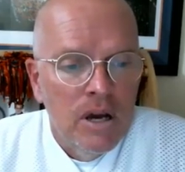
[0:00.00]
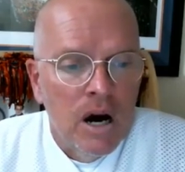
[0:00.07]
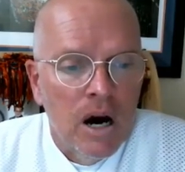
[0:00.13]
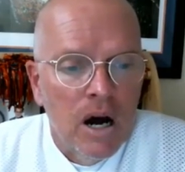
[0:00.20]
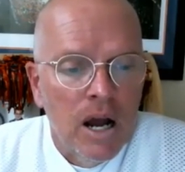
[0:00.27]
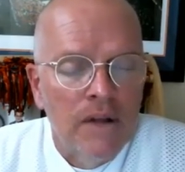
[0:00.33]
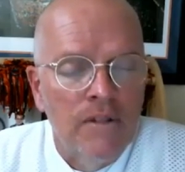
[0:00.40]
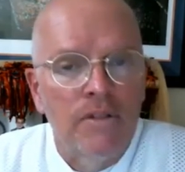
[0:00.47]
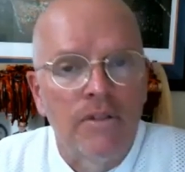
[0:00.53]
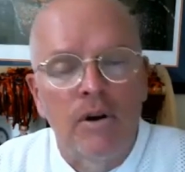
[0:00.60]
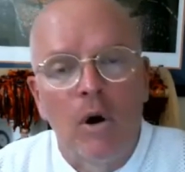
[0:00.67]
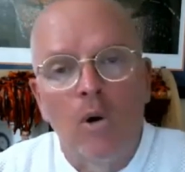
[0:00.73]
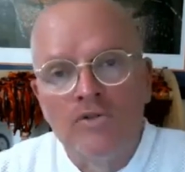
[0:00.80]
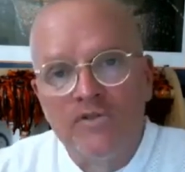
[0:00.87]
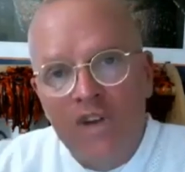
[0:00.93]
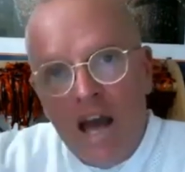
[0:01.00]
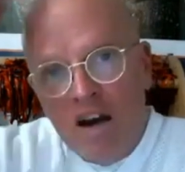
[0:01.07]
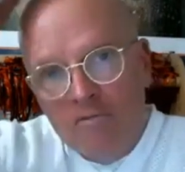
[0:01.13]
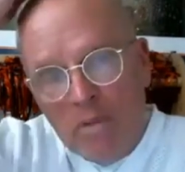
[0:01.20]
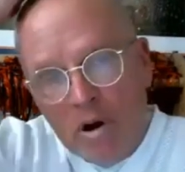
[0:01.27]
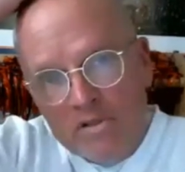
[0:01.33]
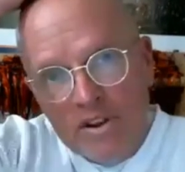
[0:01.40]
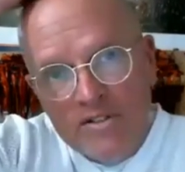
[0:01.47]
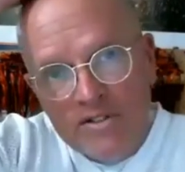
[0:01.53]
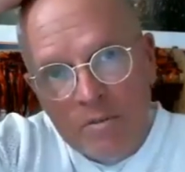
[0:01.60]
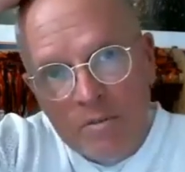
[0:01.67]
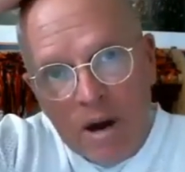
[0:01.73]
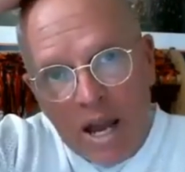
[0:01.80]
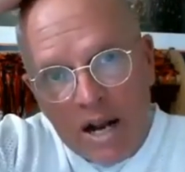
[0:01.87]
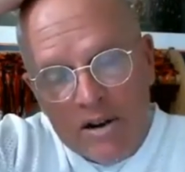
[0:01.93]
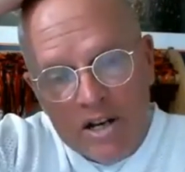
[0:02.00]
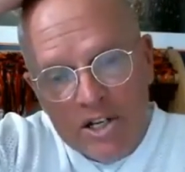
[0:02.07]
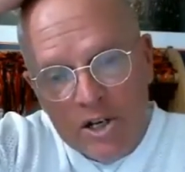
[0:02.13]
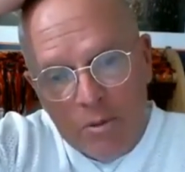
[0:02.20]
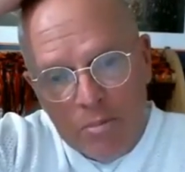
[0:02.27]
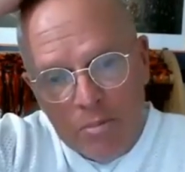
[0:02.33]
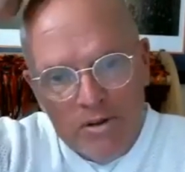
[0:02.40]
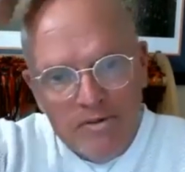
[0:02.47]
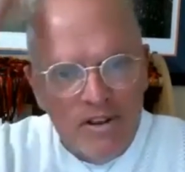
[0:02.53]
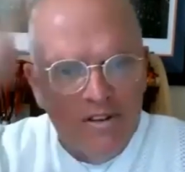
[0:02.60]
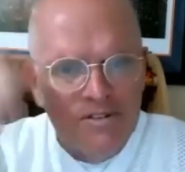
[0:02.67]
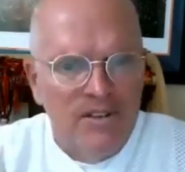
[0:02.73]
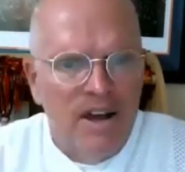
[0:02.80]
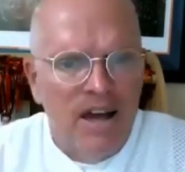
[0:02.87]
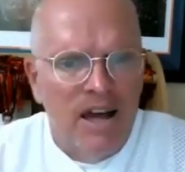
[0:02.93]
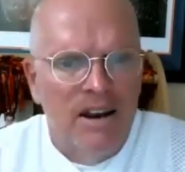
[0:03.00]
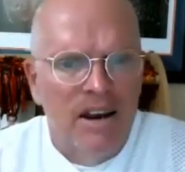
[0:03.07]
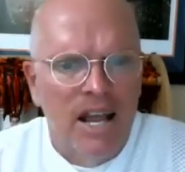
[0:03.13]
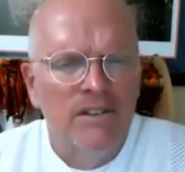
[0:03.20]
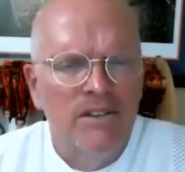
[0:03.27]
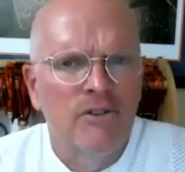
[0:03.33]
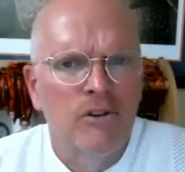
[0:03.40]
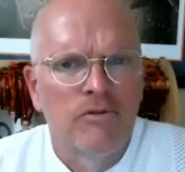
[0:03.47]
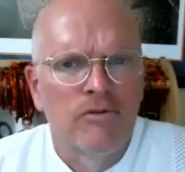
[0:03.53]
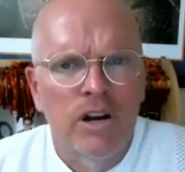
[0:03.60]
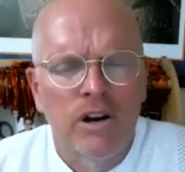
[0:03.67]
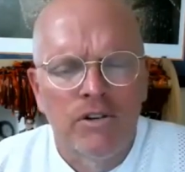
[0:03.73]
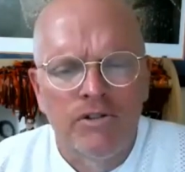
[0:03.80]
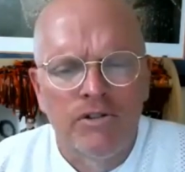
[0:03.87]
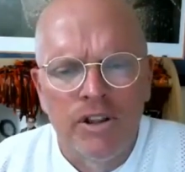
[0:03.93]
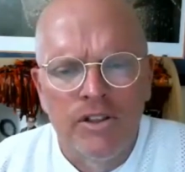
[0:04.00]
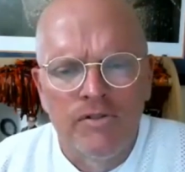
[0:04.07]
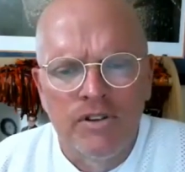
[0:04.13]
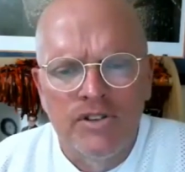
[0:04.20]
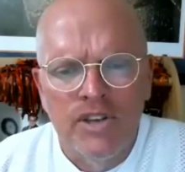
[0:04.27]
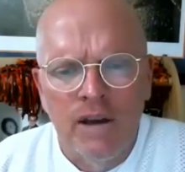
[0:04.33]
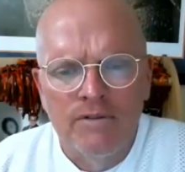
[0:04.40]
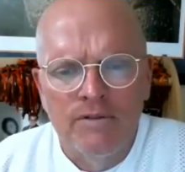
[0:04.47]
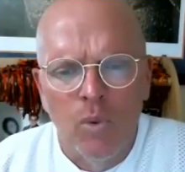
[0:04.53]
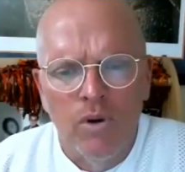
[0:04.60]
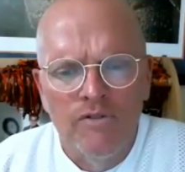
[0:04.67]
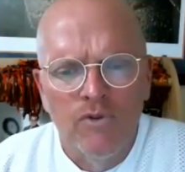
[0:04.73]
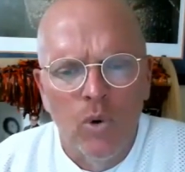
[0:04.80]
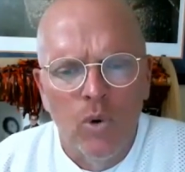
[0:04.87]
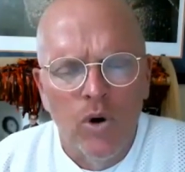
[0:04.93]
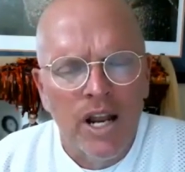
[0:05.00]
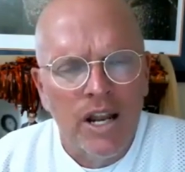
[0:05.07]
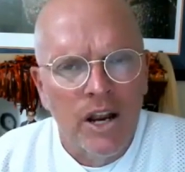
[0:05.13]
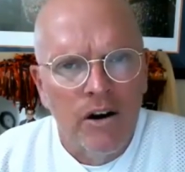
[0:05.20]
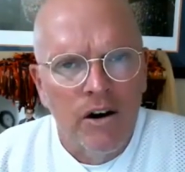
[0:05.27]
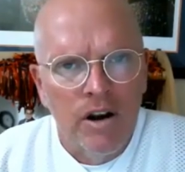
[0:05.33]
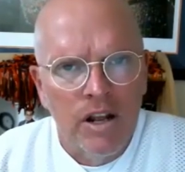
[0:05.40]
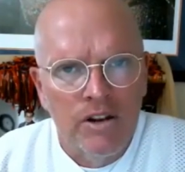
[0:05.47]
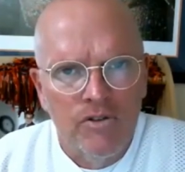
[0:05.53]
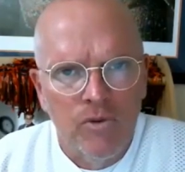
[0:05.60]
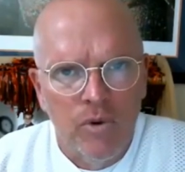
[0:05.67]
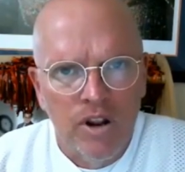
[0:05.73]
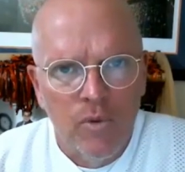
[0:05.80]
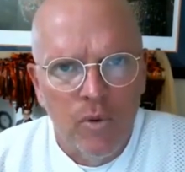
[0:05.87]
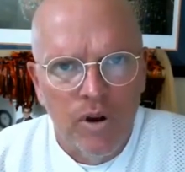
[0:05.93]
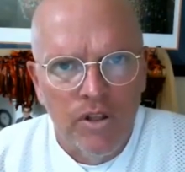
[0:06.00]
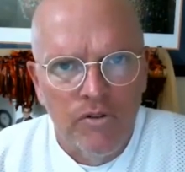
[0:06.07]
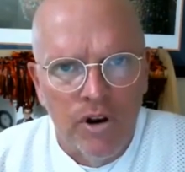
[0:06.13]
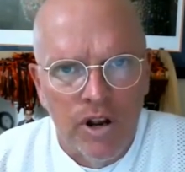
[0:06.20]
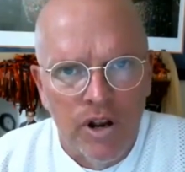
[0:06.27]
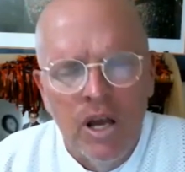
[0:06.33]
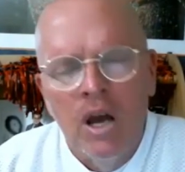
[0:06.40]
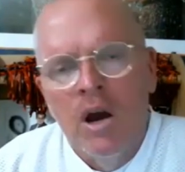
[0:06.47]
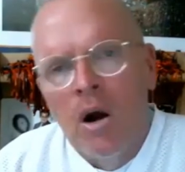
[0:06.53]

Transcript: Uh, and then the goal is to have Bautista back next year. Bautista had an 8 and 2 record, 33 saves, 148 ERA in 2023.